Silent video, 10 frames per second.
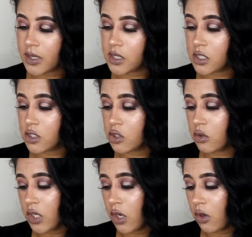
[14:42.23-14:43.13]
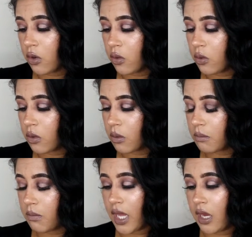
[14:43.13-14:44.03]
is this Studio
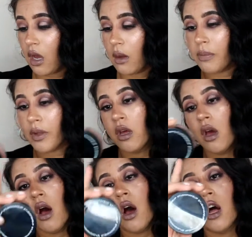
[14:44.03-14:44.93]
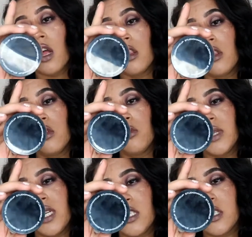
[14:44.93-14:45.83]
Makeup
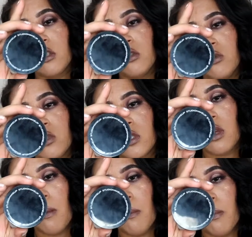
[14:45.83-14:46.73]
Luminous Loose